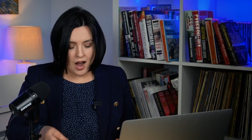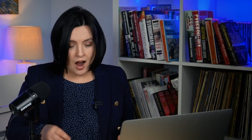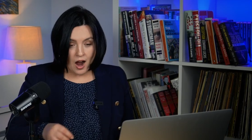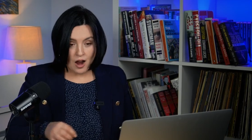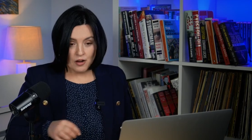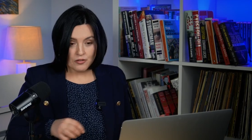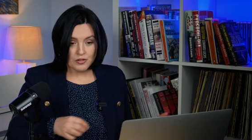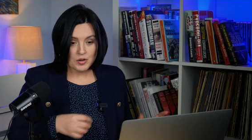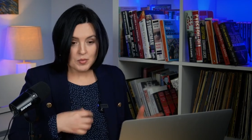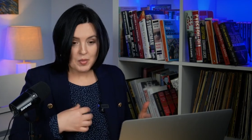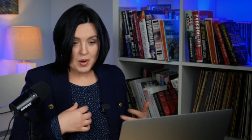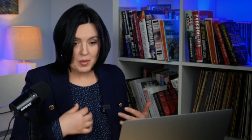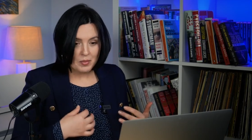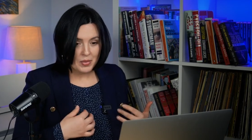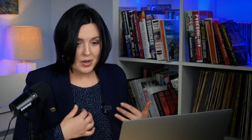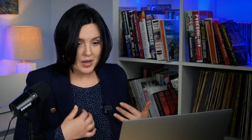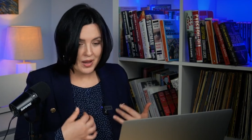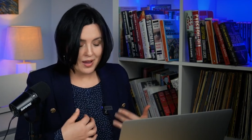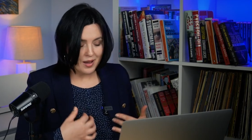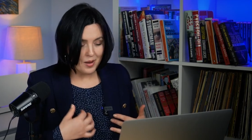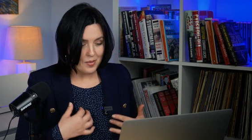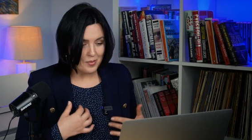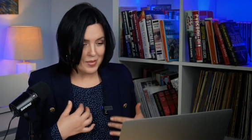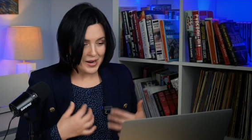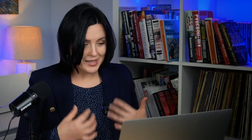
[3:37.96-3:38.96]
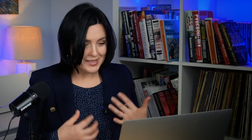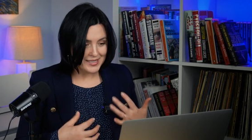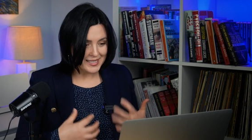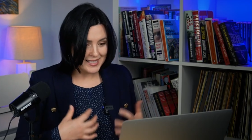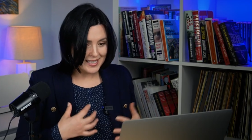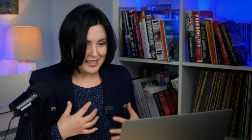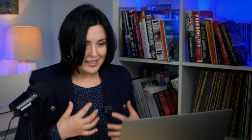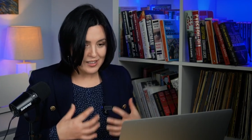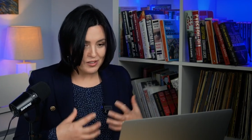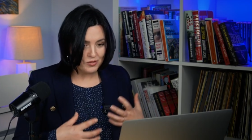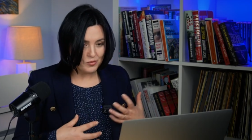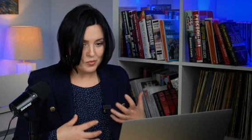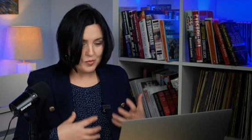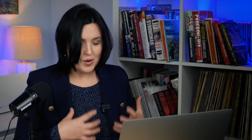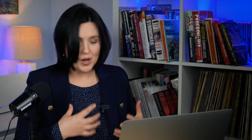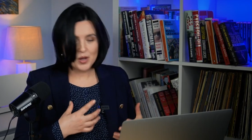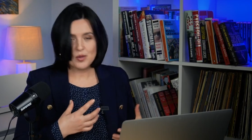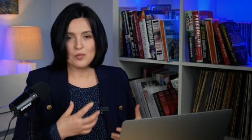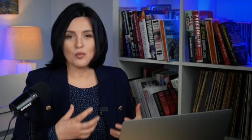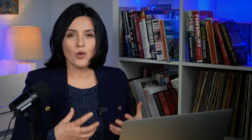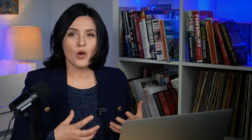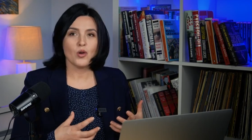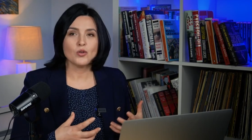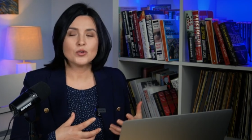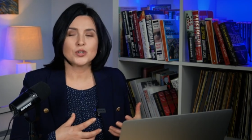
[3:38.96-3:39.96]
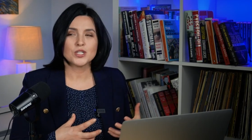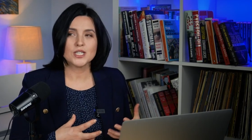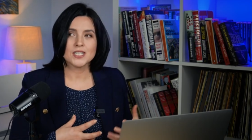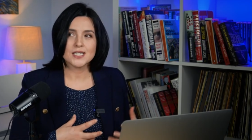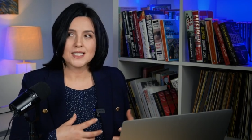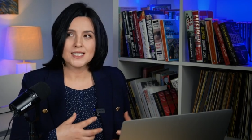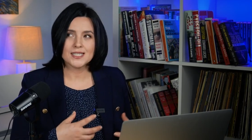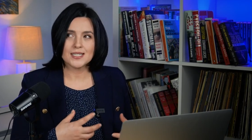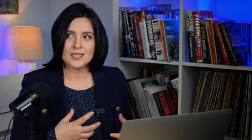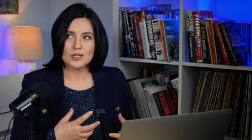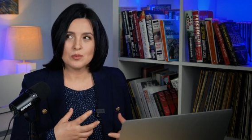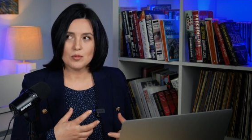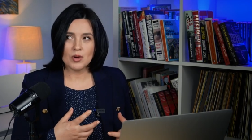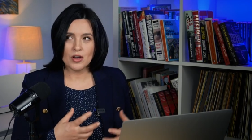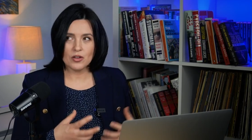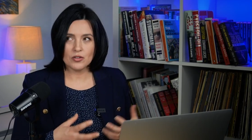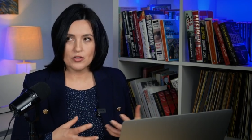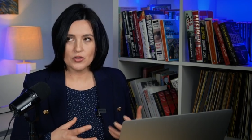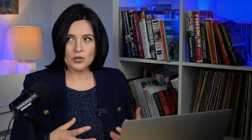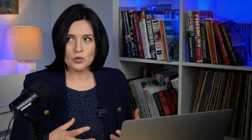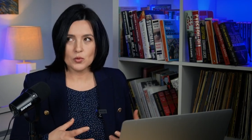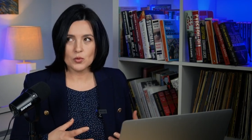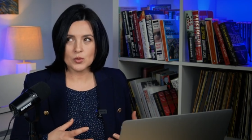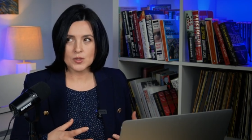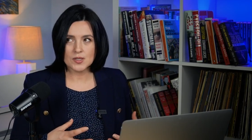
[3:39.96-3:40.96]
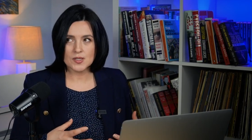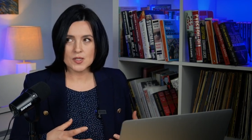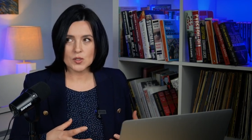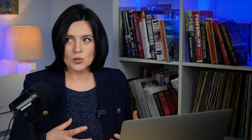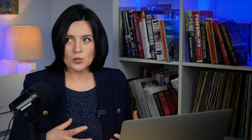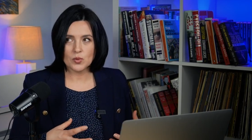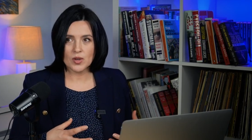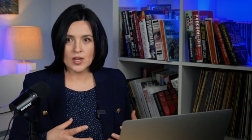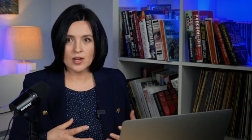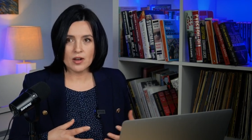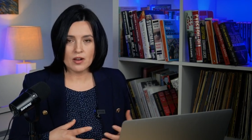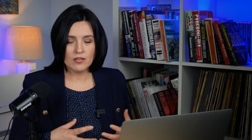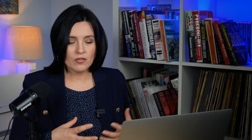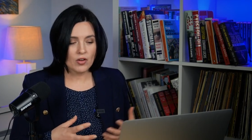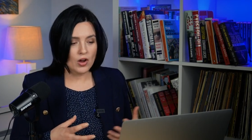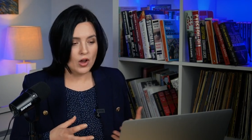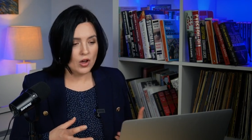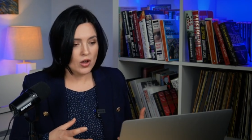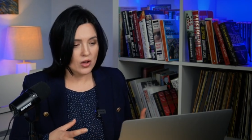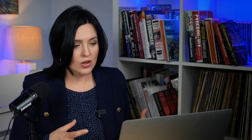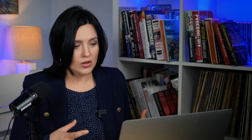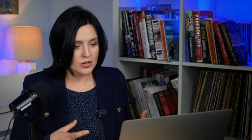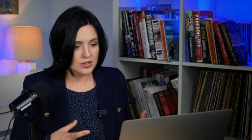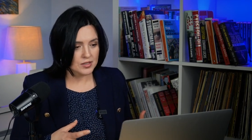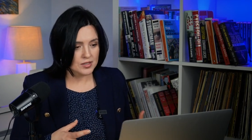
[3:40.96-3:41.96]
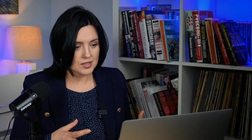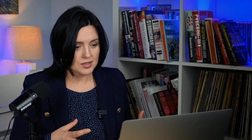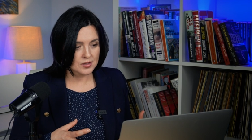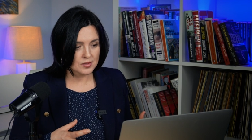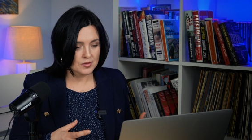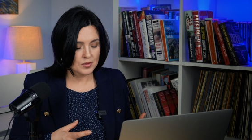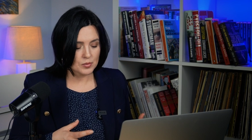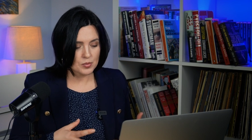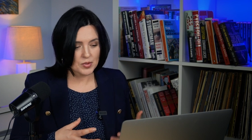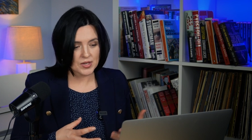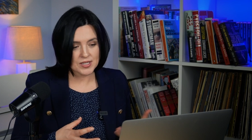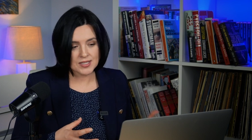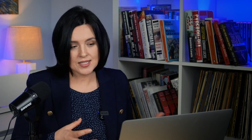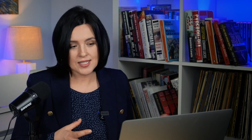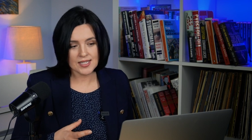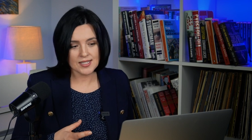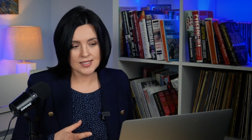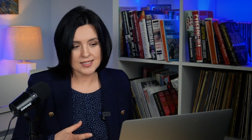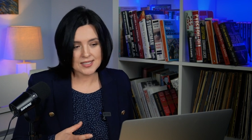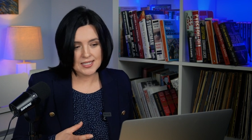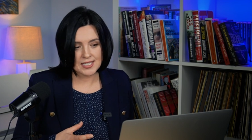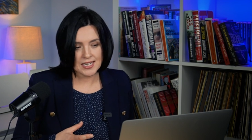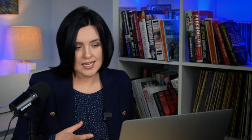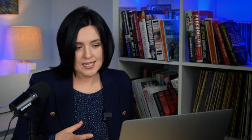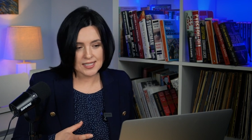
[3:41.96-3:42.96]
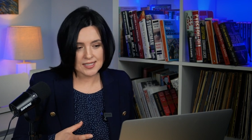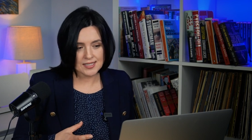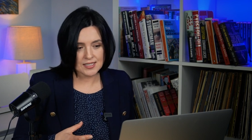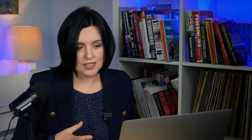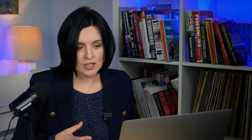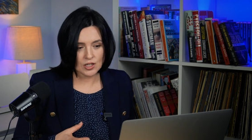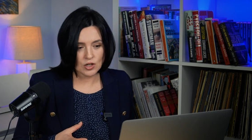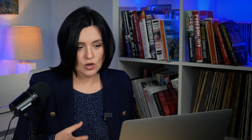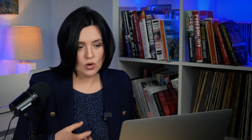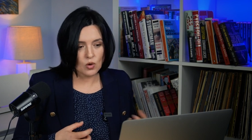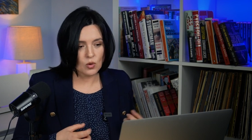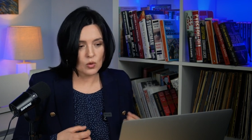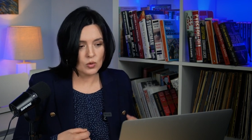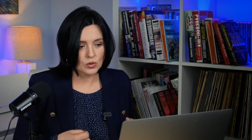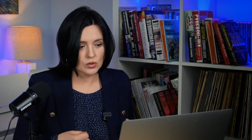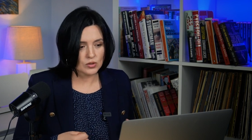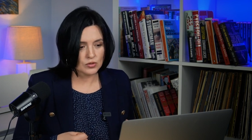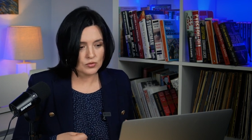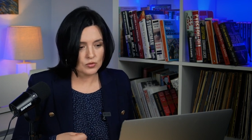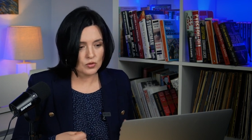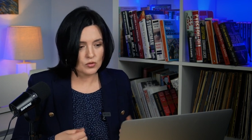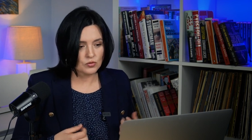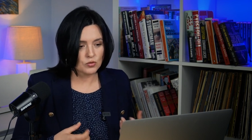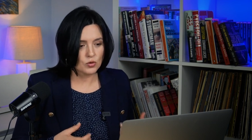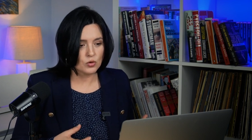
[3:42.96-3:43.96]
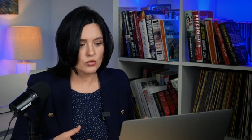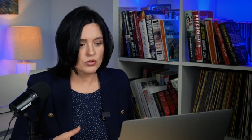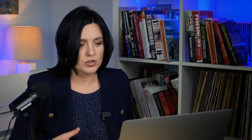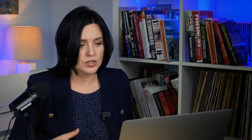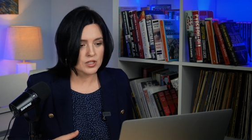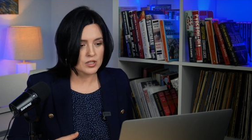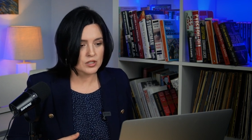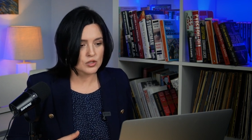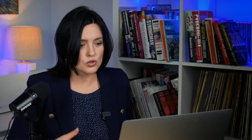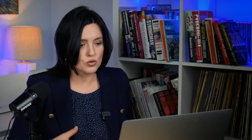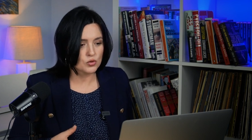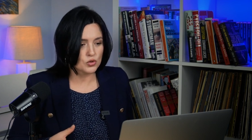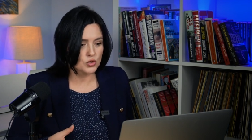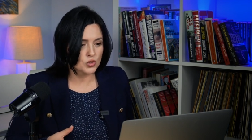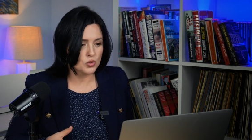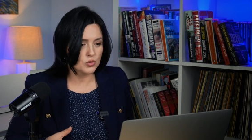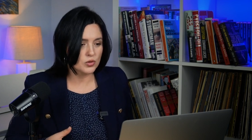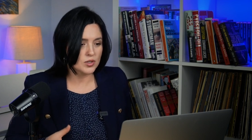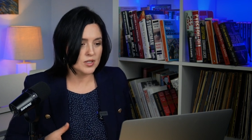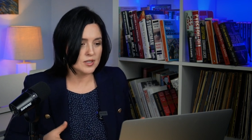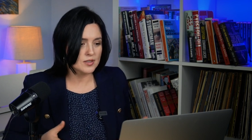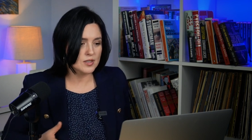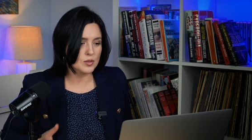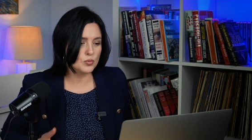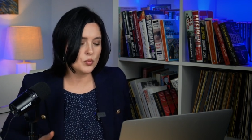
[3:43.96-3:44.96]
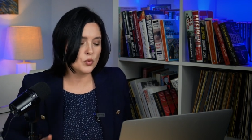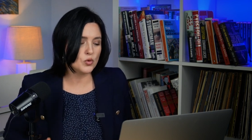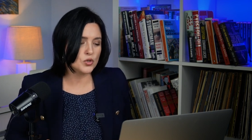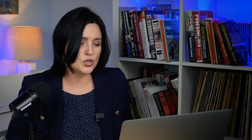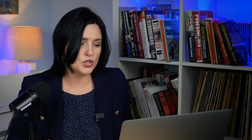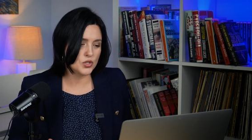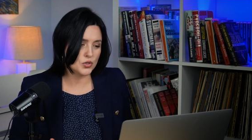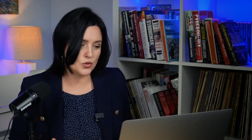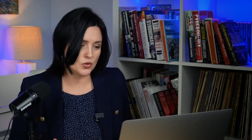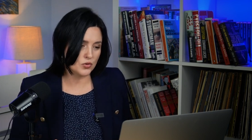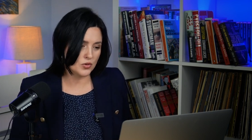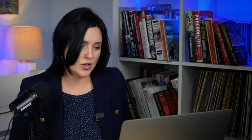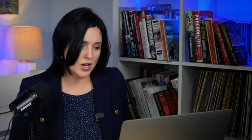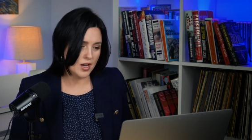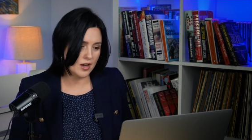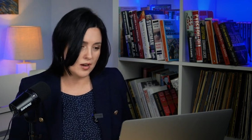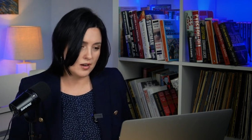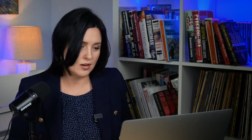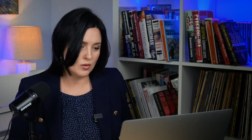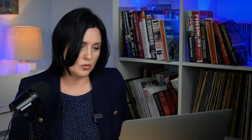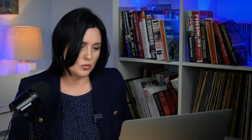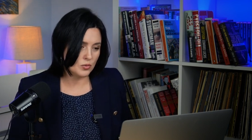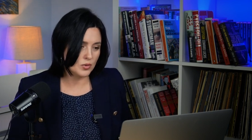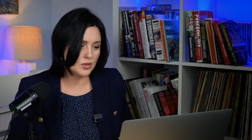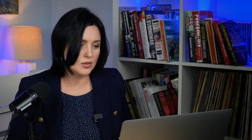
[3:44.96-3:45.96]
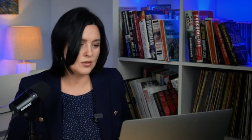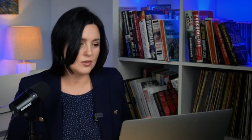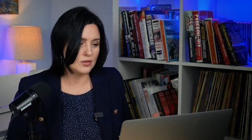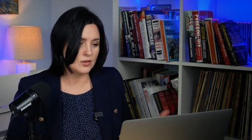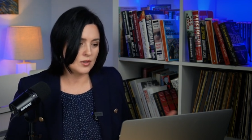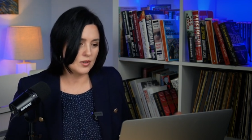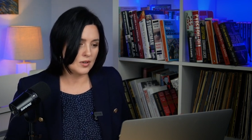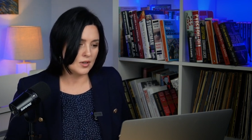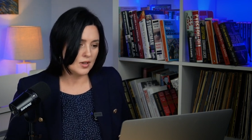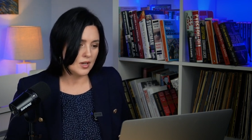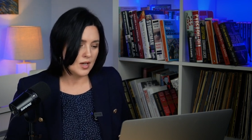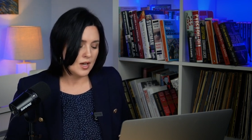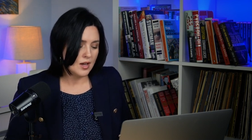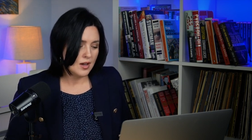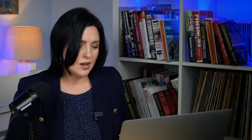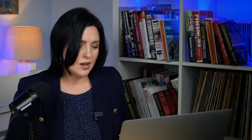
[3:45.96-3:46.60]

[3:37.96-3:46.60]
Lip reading: I remember myself, my emotions and my thoughts when I've heard President Zelensky called for foreigners to join and support Ukraine with the